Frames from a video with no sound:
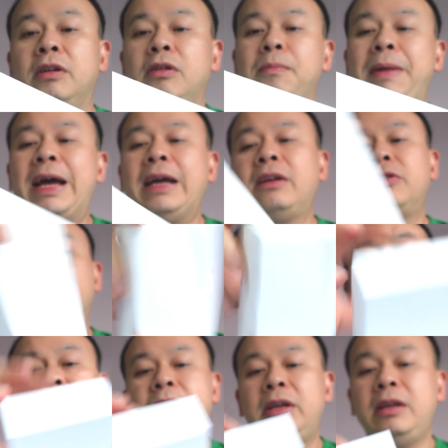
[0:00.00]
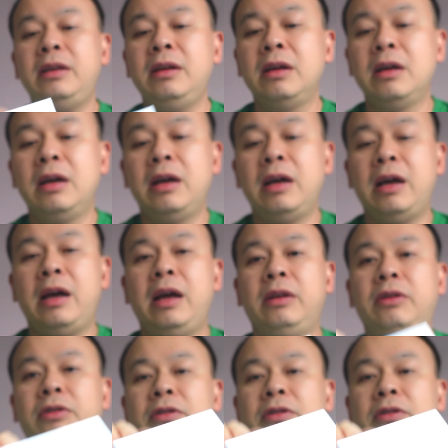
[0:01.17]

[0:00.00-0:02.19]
little package it comes in, and you